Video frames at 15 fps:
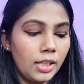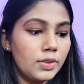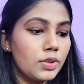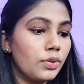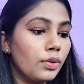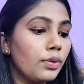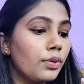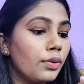
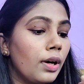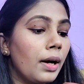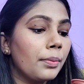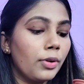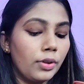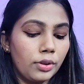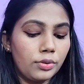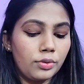So I'm
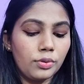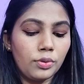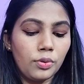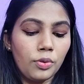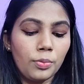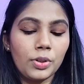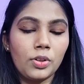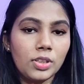going to
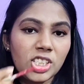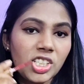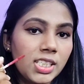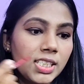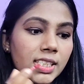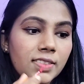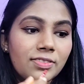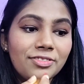go because
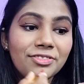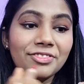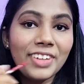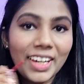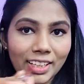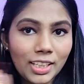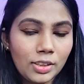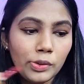she's
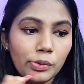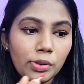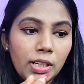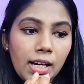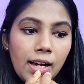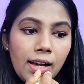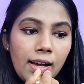very nude.